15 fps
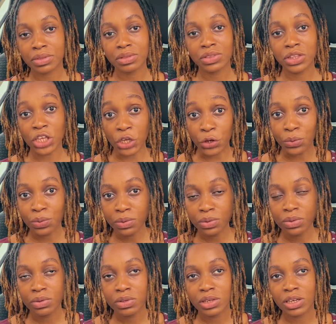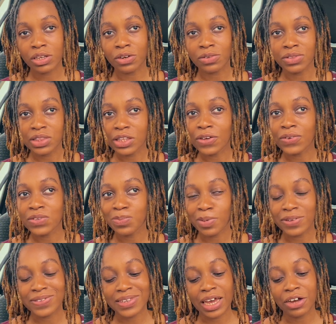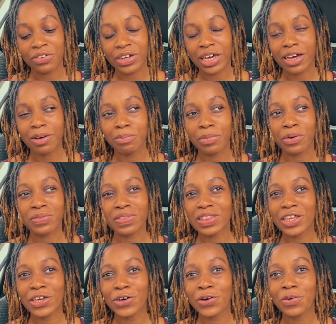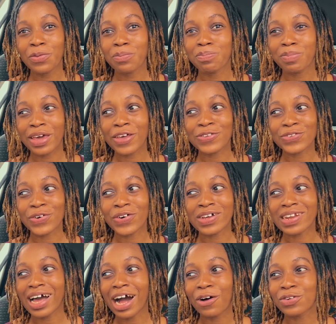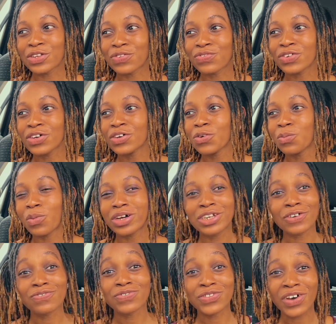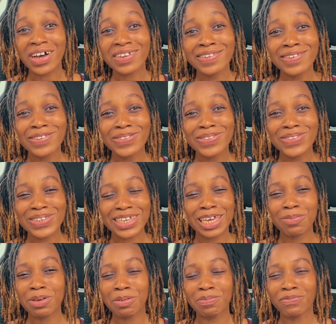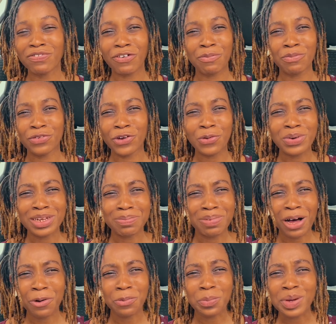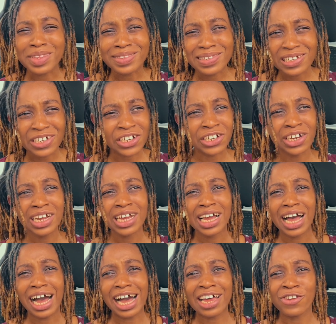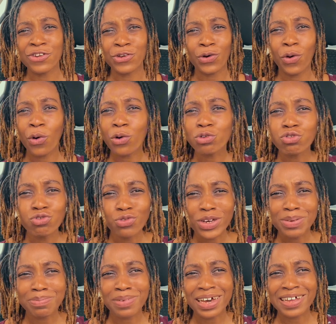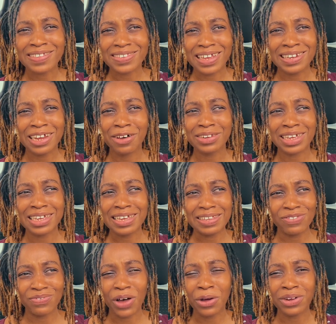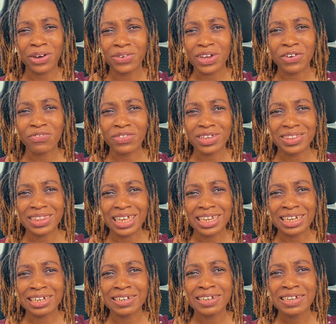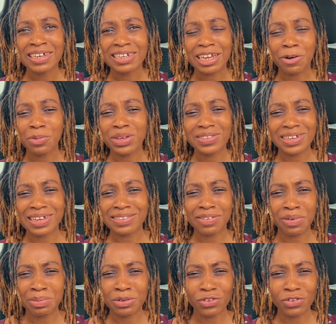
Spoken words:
Theo, you know, Theo's sports career. But Theo, based on what they've done to keep him from knowing about Winter and the whole treatment, and now that he's found out everything and that Winter has never been